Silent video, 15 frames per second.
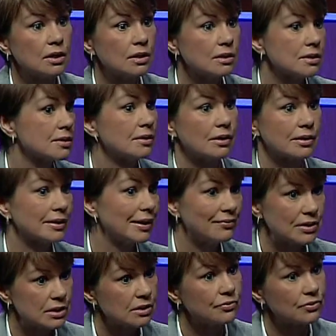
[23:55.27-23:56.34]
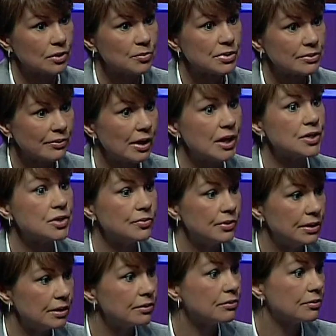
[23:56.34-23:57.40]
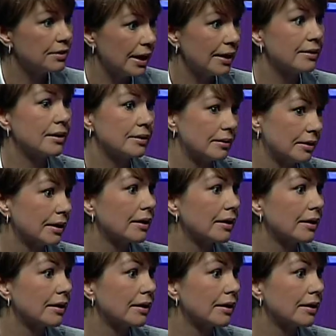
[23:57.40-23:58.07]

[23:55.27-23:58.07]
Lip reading: start everything from scratch. We need to take that in account.